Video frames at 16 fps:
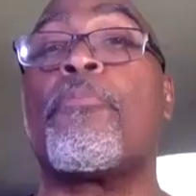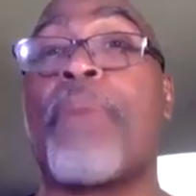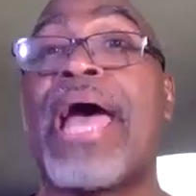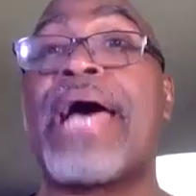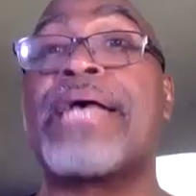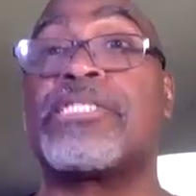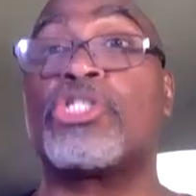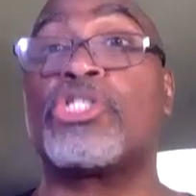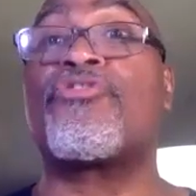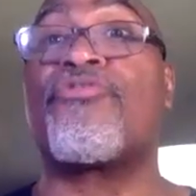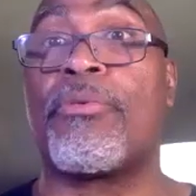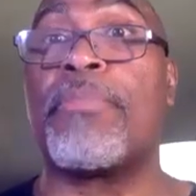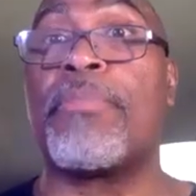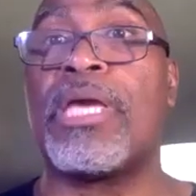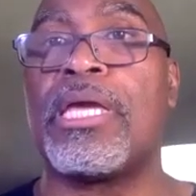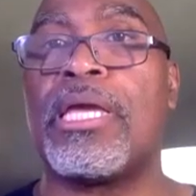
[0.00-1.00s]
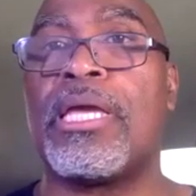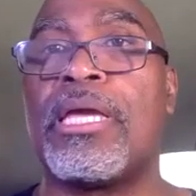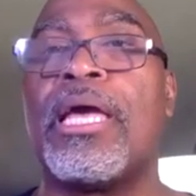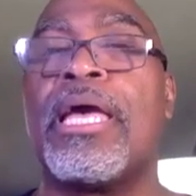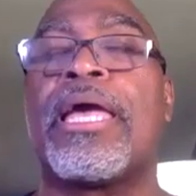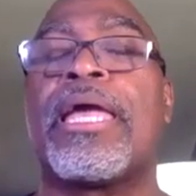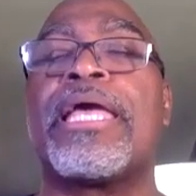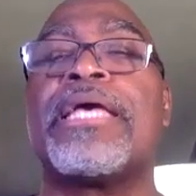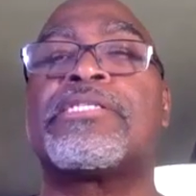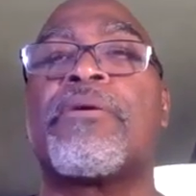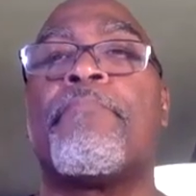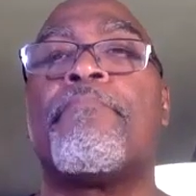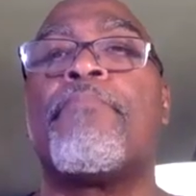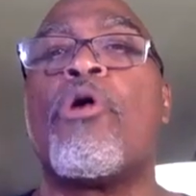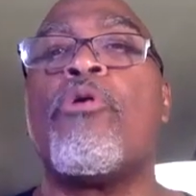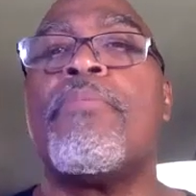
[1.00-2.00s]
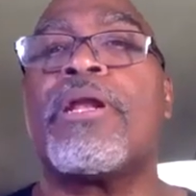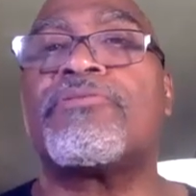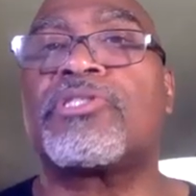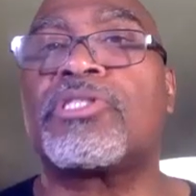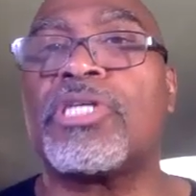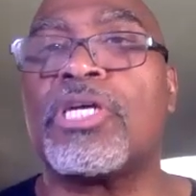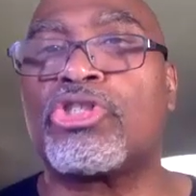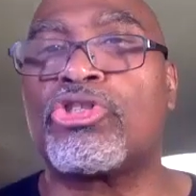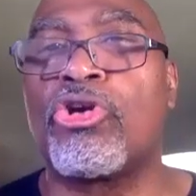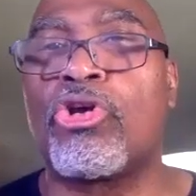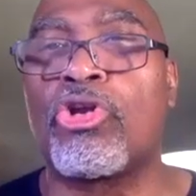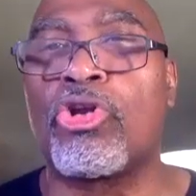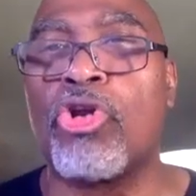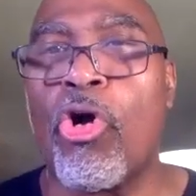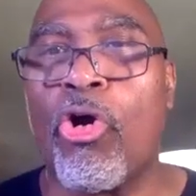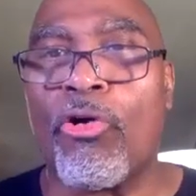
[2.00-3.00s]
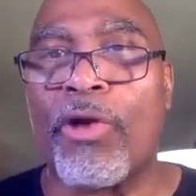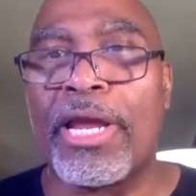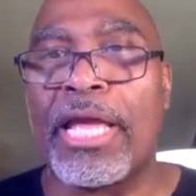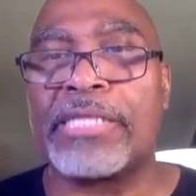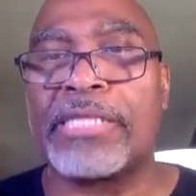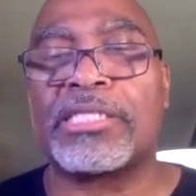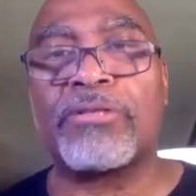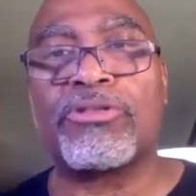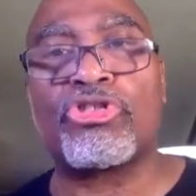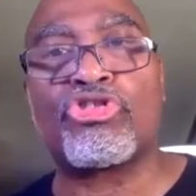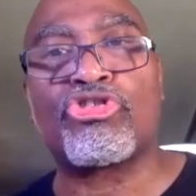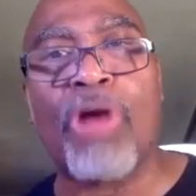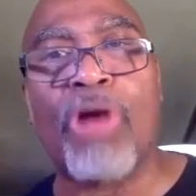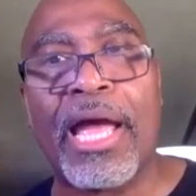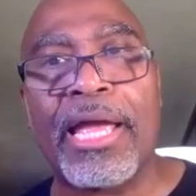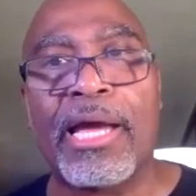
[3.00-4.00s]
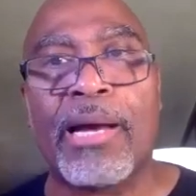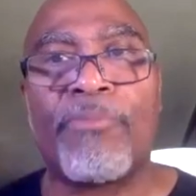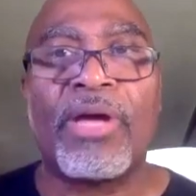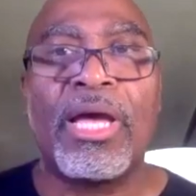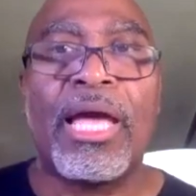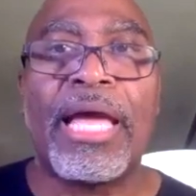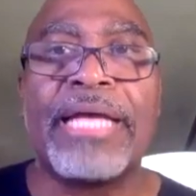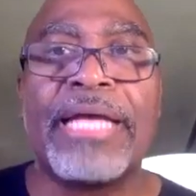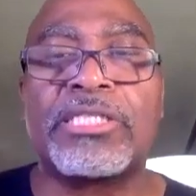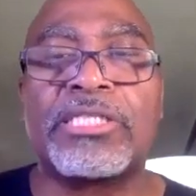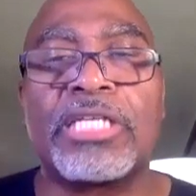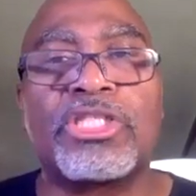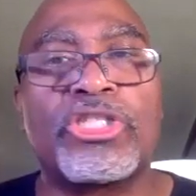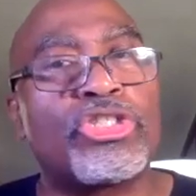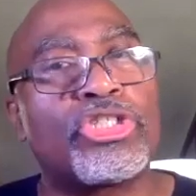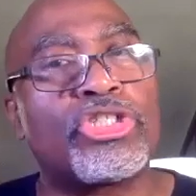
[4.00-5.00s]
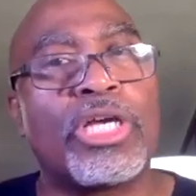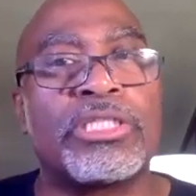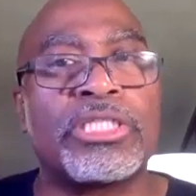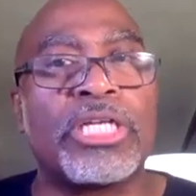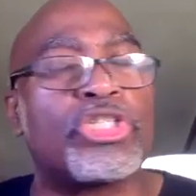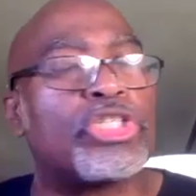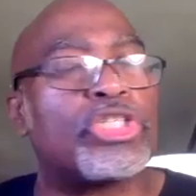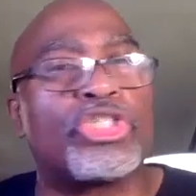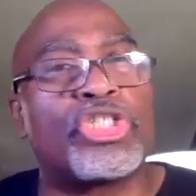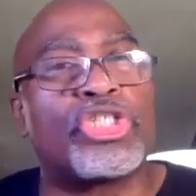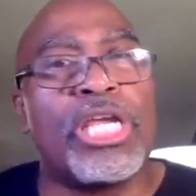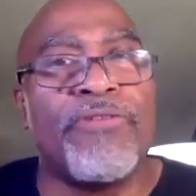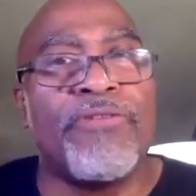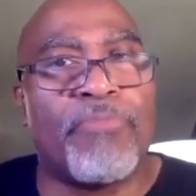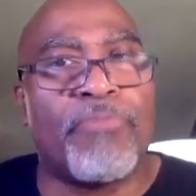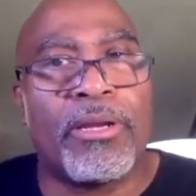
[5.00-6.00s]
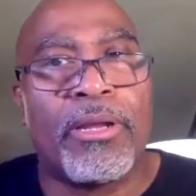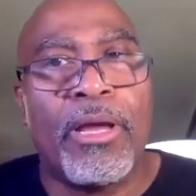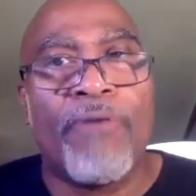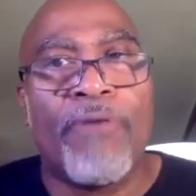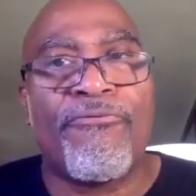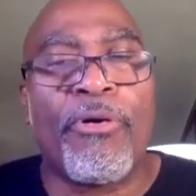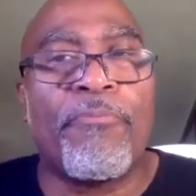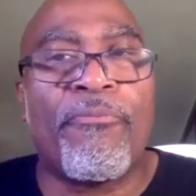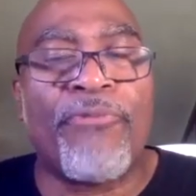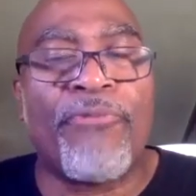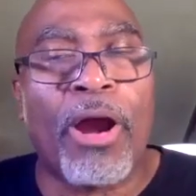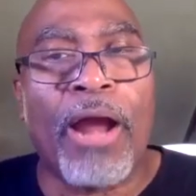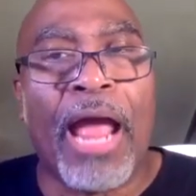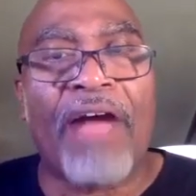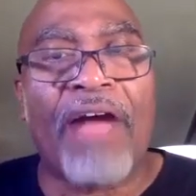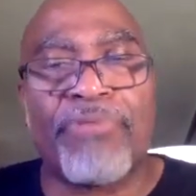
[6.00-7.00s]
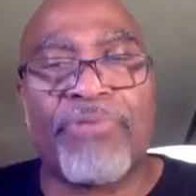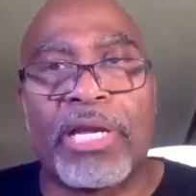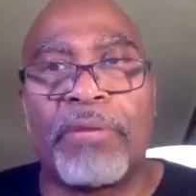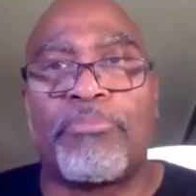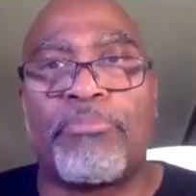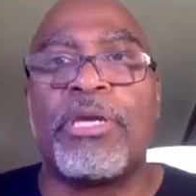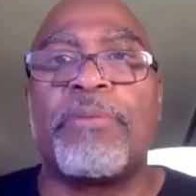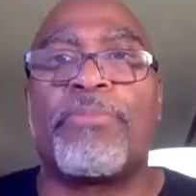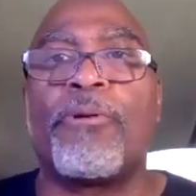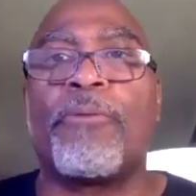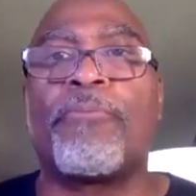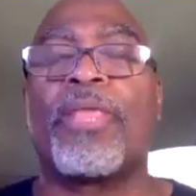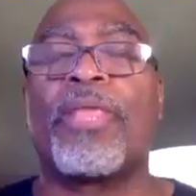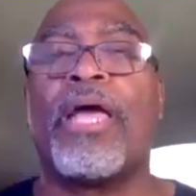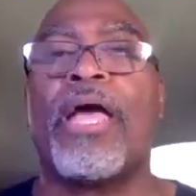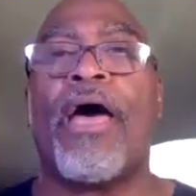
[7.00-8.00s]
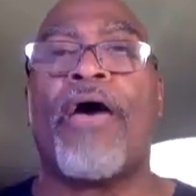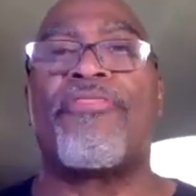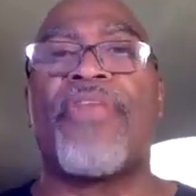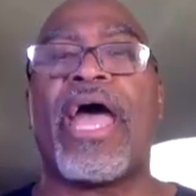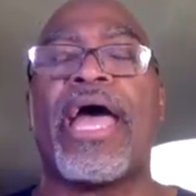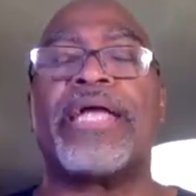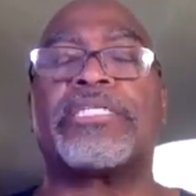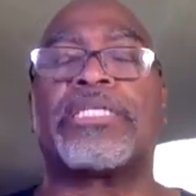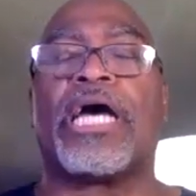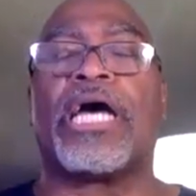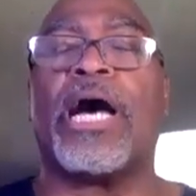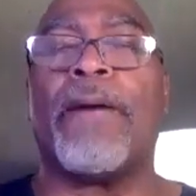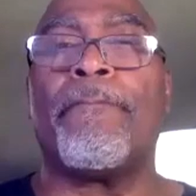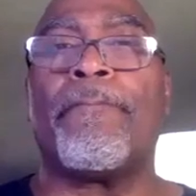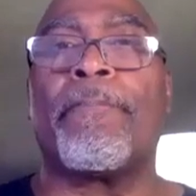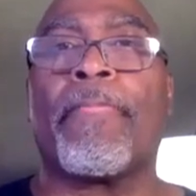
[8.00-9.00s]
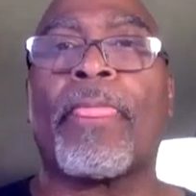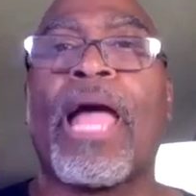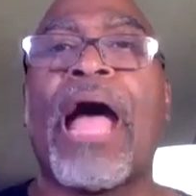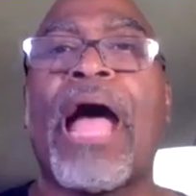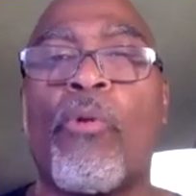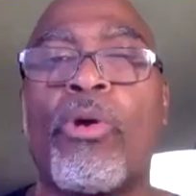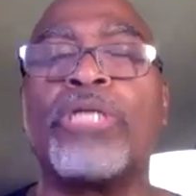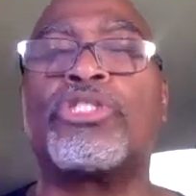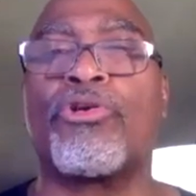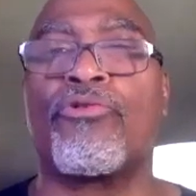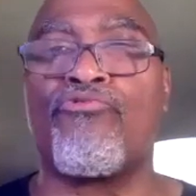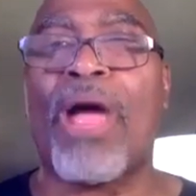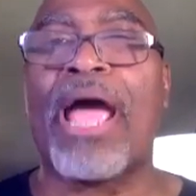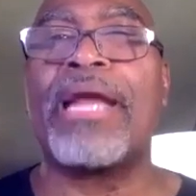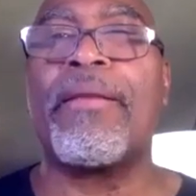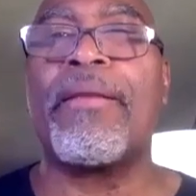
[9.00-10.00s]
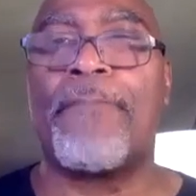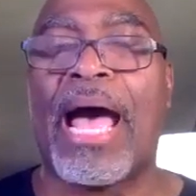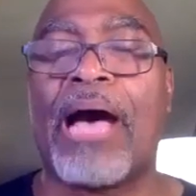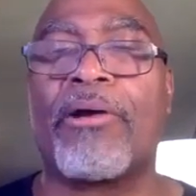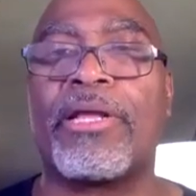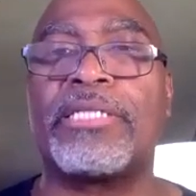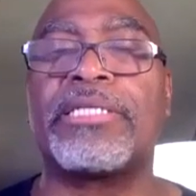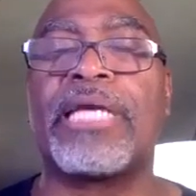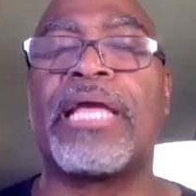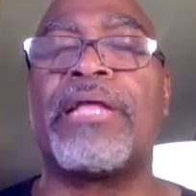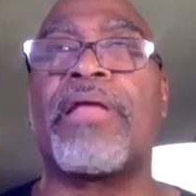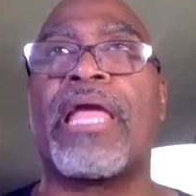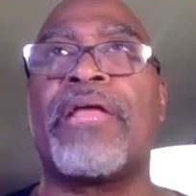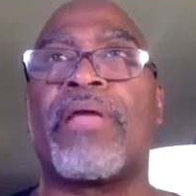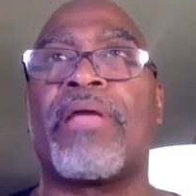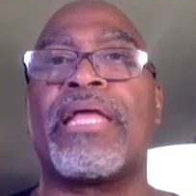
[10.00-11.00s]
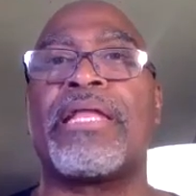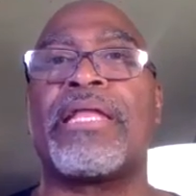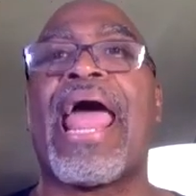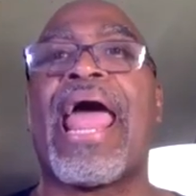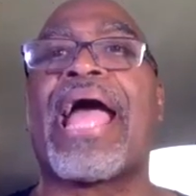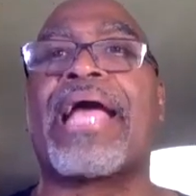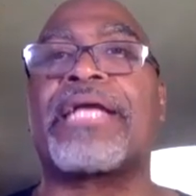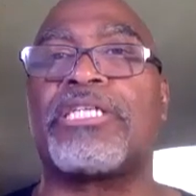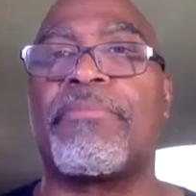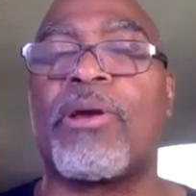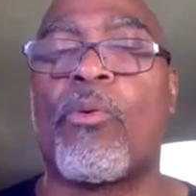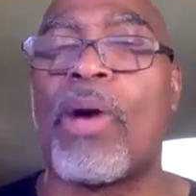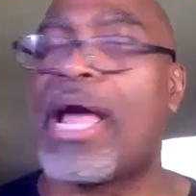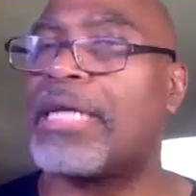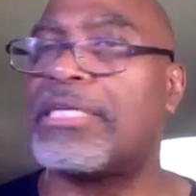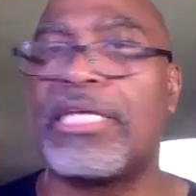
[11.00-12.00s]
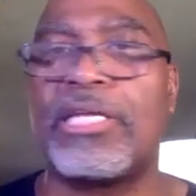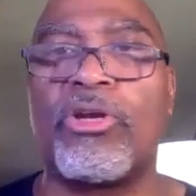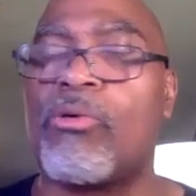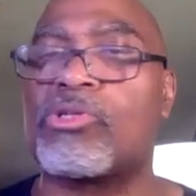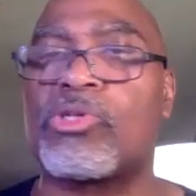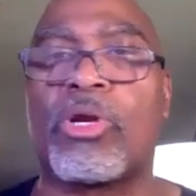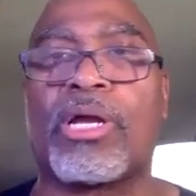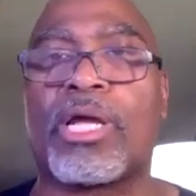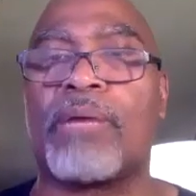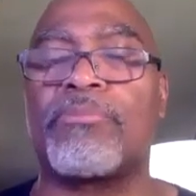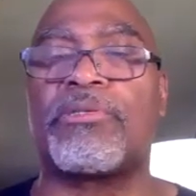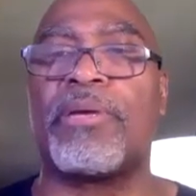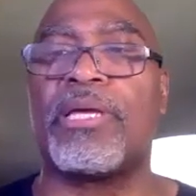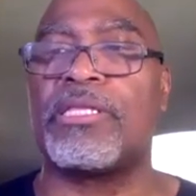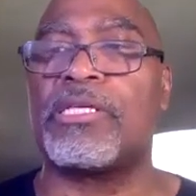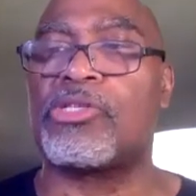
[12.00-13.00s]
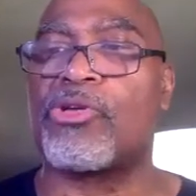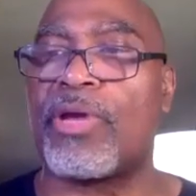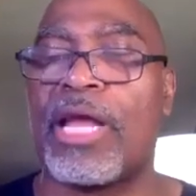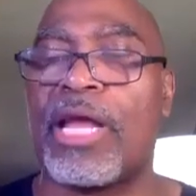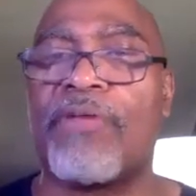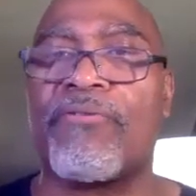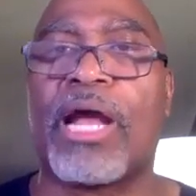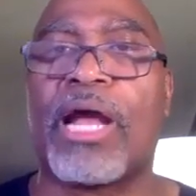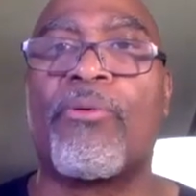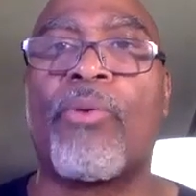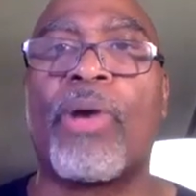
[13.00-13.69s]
Passage for me is a moment of such glory and such triumph and such achievement for African people that I wanted to write about it in an academic way. I didn't know it was going to come to me in this creative kind of